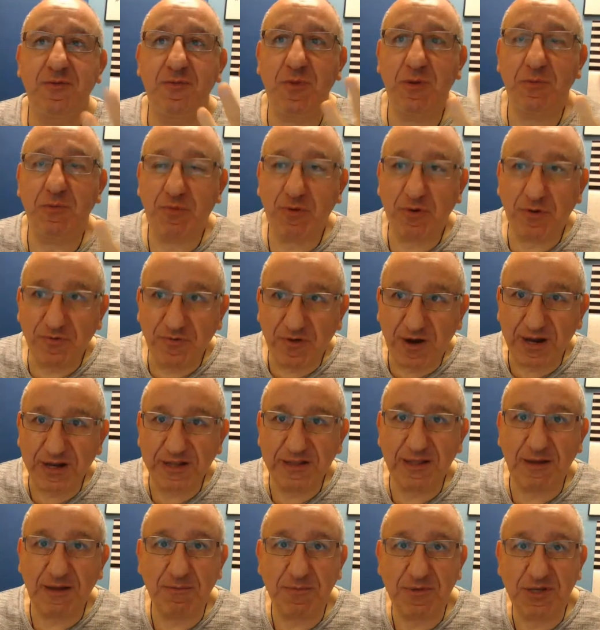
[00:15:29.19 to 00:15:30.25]
we
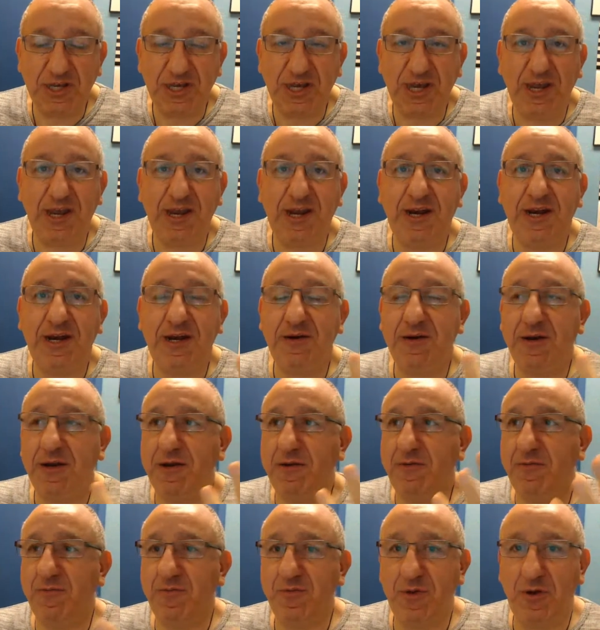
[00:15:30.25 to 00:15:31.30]
provide them care,
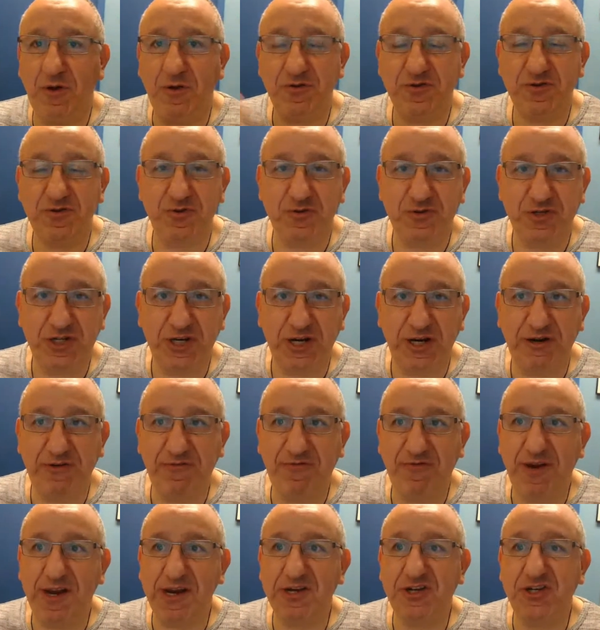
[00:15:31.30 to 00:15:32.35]
and we also share
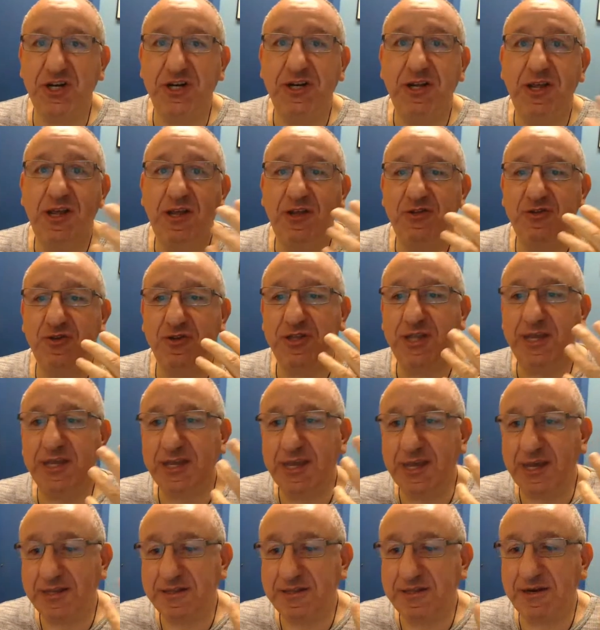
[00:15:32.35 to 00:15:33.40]
affection. So they
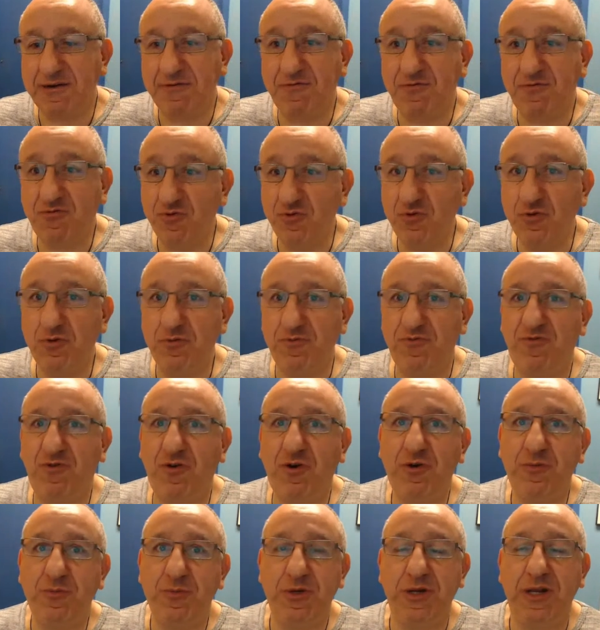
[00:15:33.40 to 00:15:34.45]
get their full
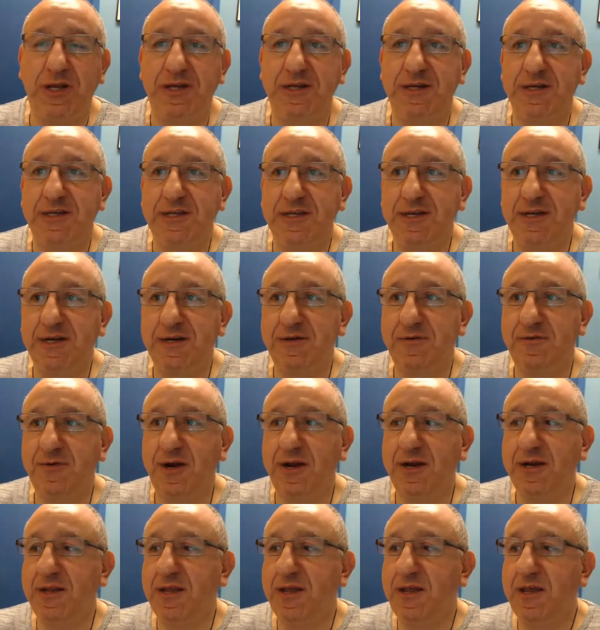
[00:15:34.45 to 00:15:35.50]
formula in here,
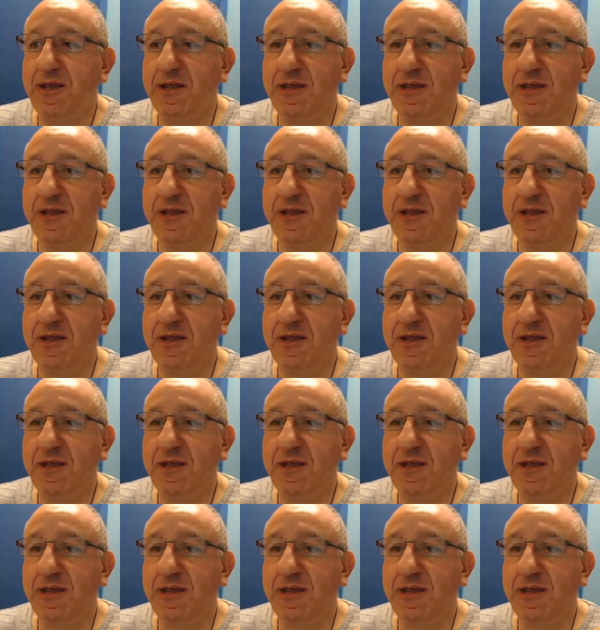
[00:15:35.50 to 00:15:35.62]
right?